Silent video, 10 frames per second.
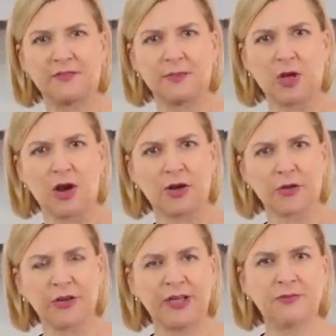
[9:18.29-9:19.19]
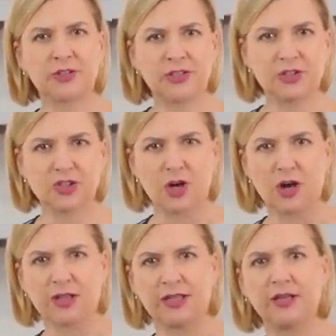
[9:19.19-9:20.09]
from the hot cream to the
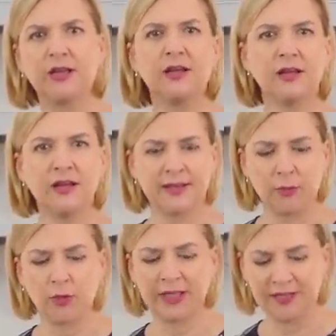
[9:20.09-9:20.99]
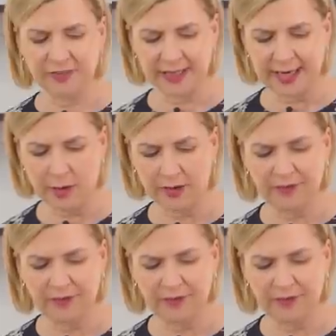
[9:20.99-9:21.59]
chocolate that will even it out.